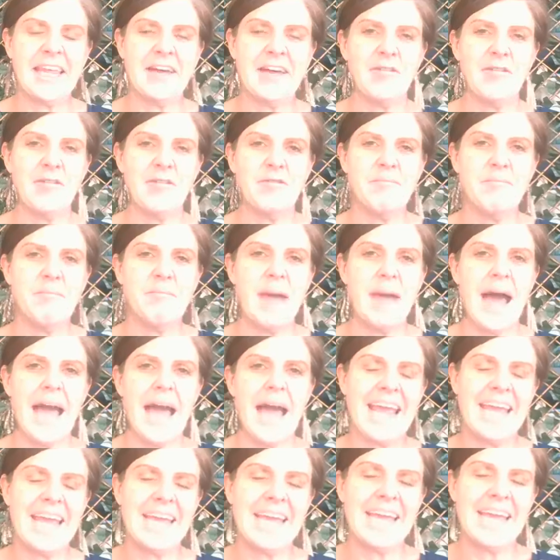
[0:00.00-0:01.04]
of
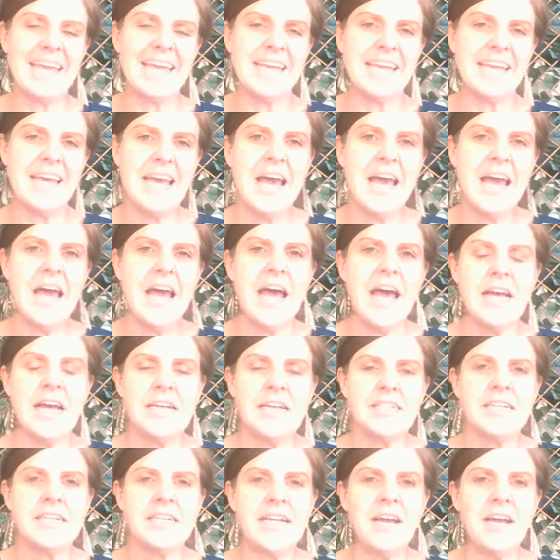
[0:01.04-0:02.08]
May.
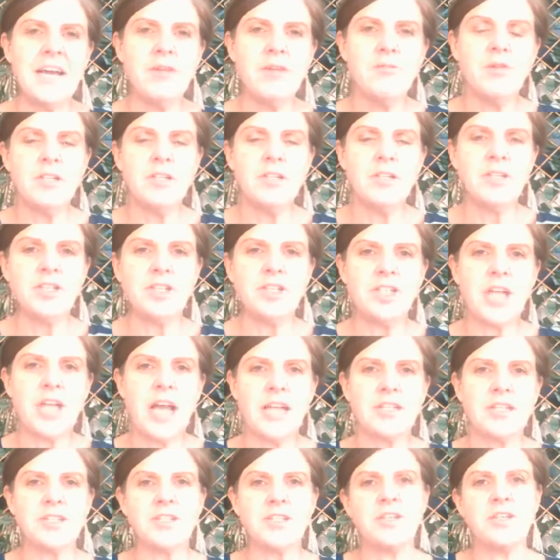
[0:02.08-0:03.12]
Today I wanted to chat
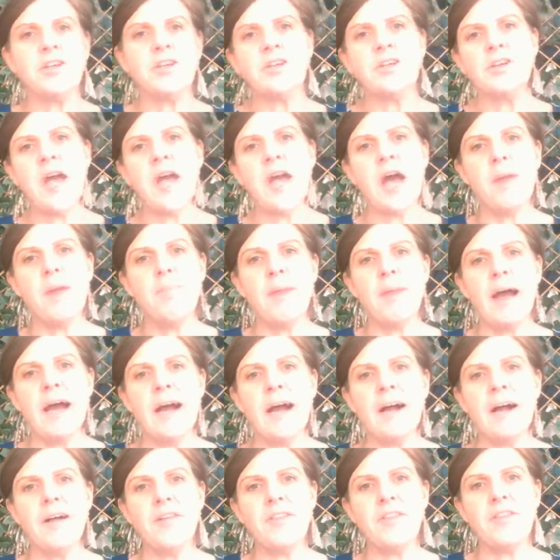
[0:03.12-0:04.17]
to you
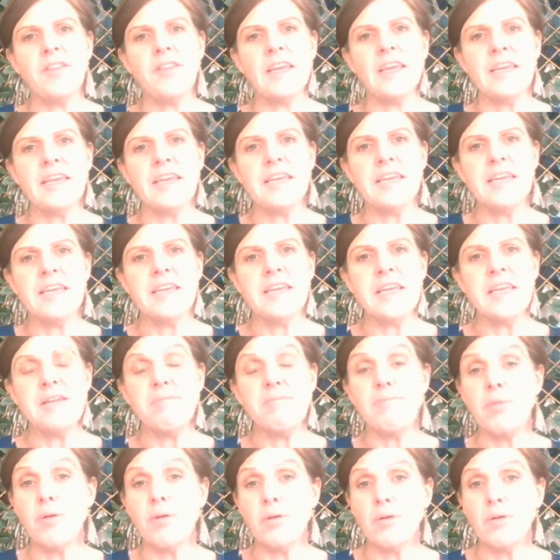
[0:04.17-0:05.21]
about the
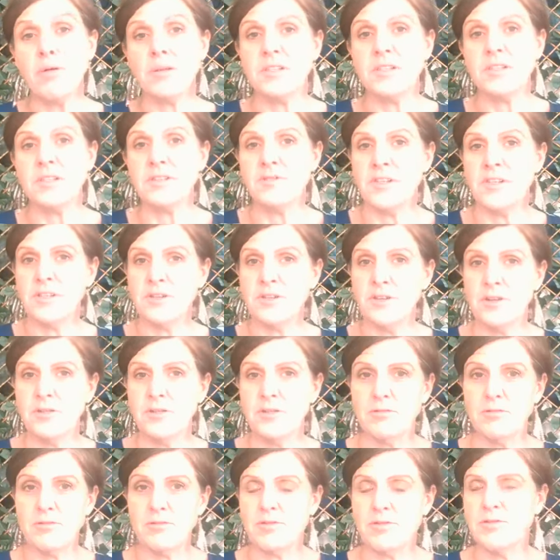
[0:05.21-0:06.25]
importance of internal
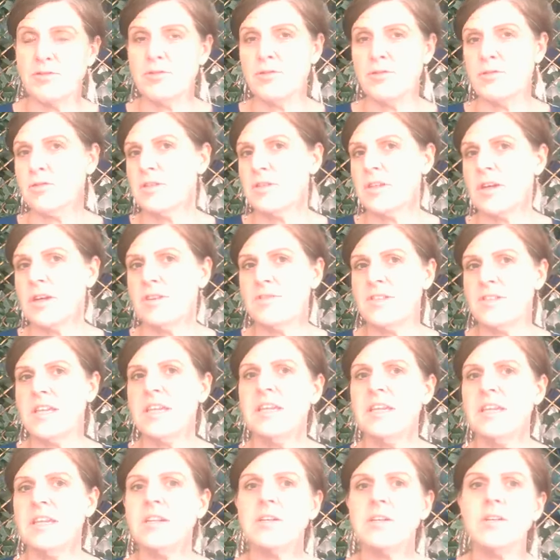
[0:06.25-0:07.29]
doors. I've
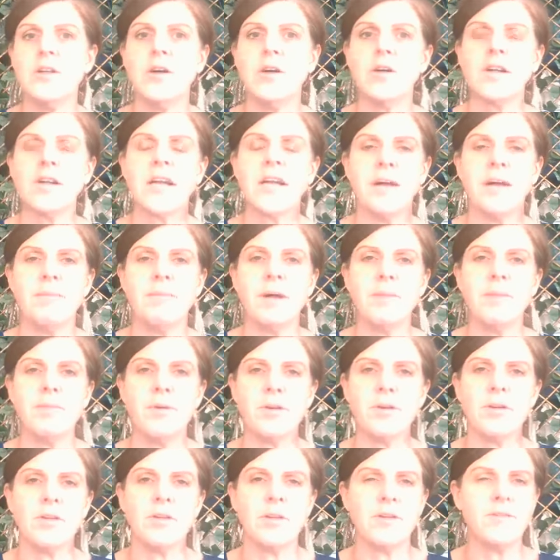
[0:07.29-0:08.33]
seen a lot come up on a
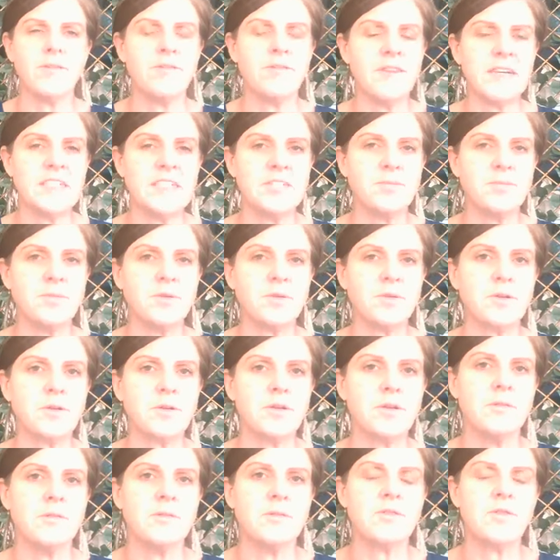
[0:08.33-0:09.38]
lot of Facebook
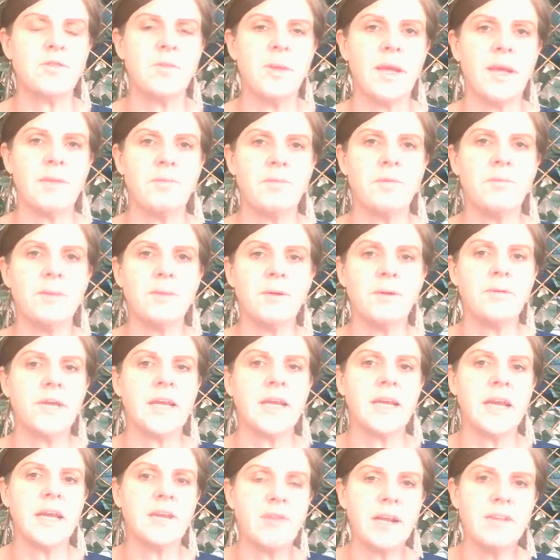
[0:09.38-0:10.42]
groups for people
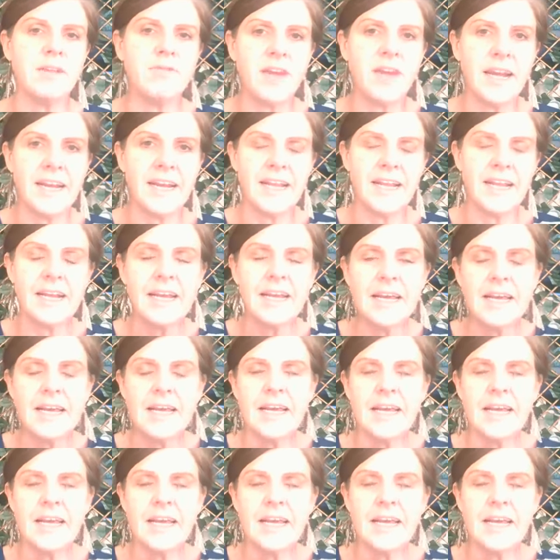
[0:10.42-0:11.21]
building and renovating.